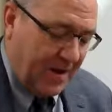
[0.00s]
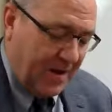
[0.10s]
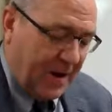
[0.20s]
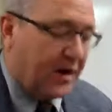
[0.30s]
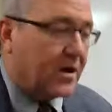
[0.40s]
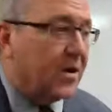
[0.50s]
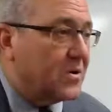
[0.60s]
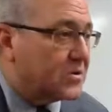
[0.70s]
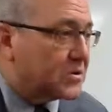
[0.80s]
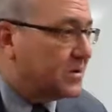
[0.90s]

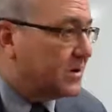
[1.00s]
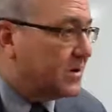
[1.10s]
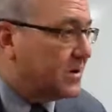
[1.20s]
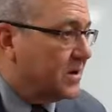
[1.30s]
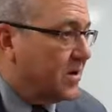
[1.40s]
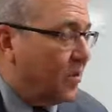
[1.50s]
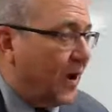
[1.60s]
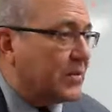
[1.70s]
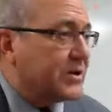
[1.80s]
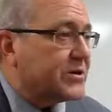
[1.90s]
Angelos,
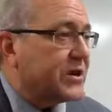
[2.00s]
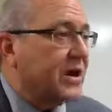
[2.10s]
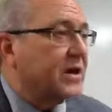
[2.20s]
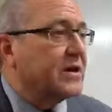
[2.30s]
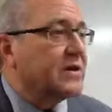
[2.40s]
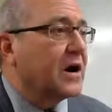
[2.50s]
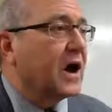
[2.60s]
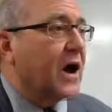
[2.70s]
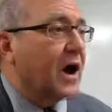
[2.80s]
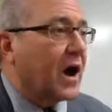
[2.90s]
why do we say
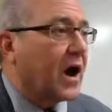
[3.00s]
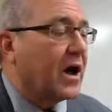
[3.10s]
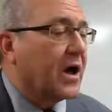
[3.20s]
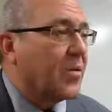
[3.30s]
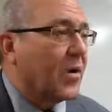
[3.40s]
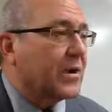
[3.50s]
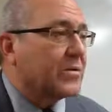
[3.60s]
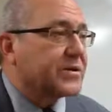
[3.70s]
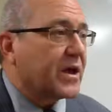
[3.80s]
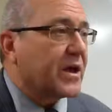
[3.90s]
Why do
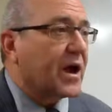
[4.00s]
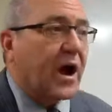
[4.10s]
we say